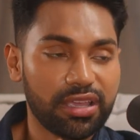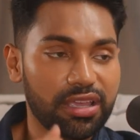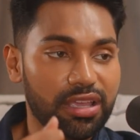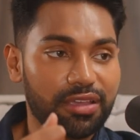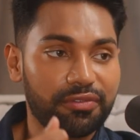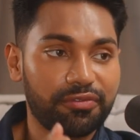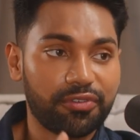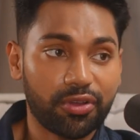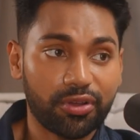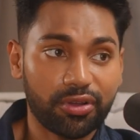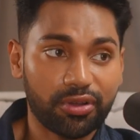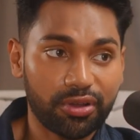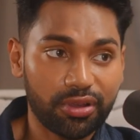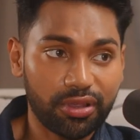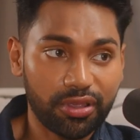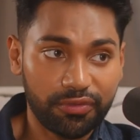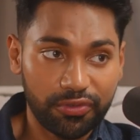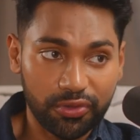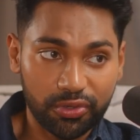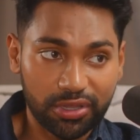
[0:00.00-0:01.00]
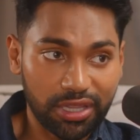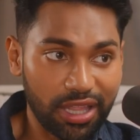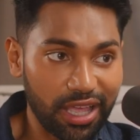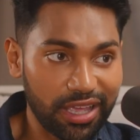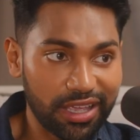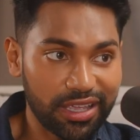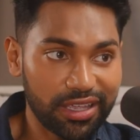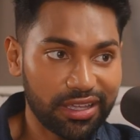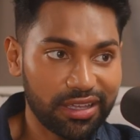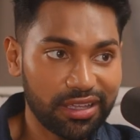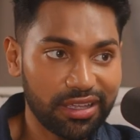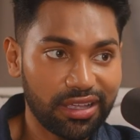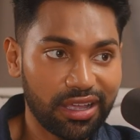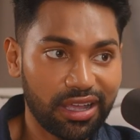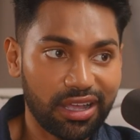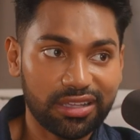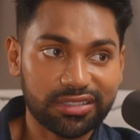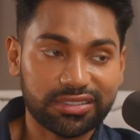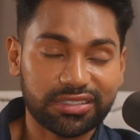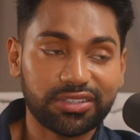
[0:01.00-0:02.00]
If you'd like,
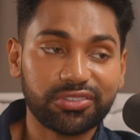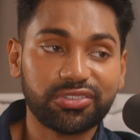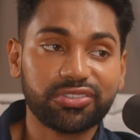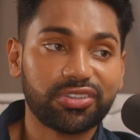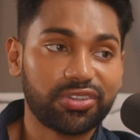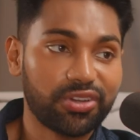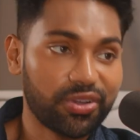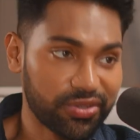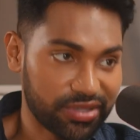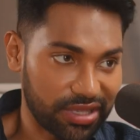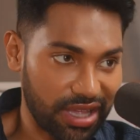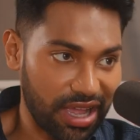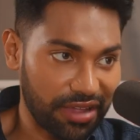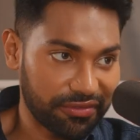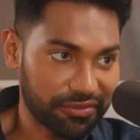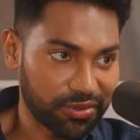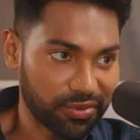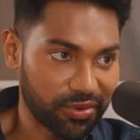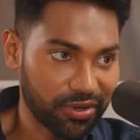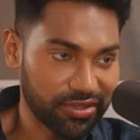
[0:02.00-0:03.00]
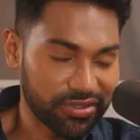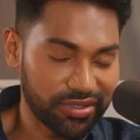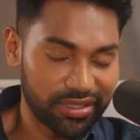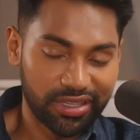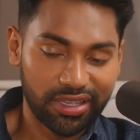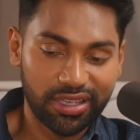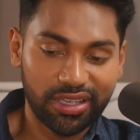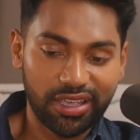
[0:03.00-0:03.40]
I'll send you the notes afterwards.